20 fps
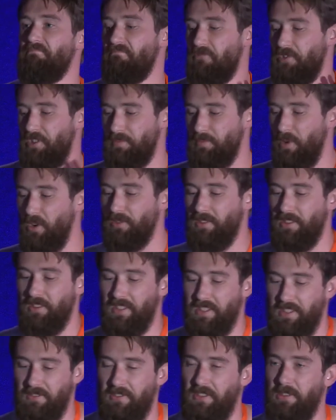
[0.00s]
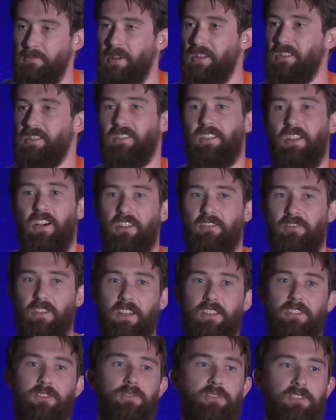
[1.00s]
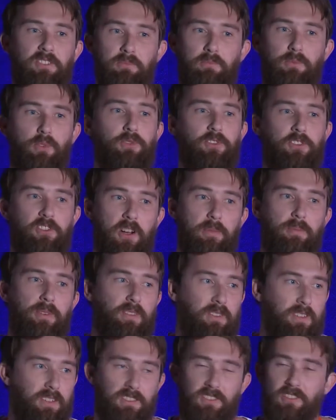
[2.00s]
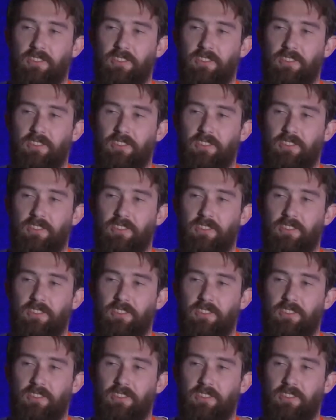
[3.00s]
respond to this event by just kind of like doing some bootstrapping things.